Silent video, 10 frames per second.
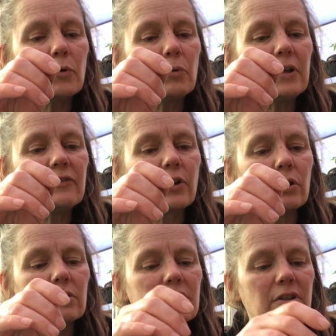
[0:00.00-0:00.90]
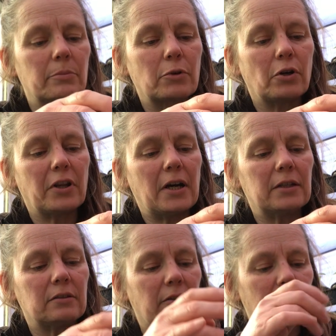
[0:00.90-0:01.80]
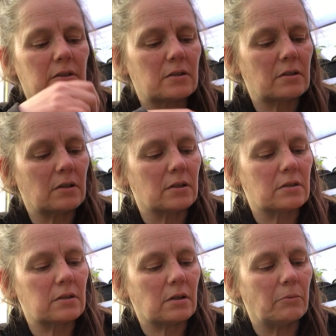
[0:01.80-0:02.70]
We've got some coriander that's